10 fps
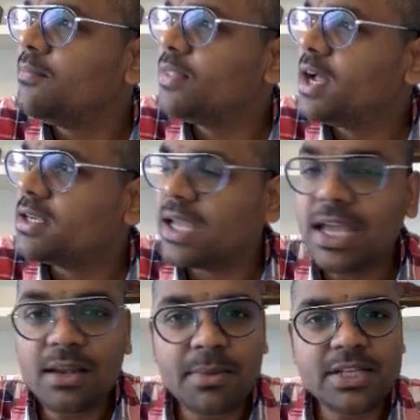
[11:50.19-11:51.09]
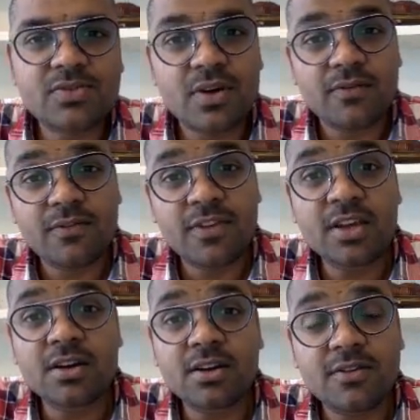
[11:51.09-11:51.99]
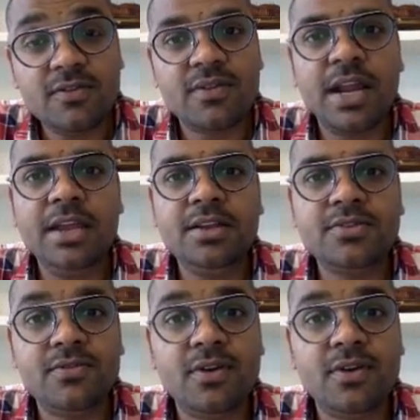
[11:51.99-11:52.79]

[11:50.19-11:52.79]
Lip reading: that ailments from fear, fright,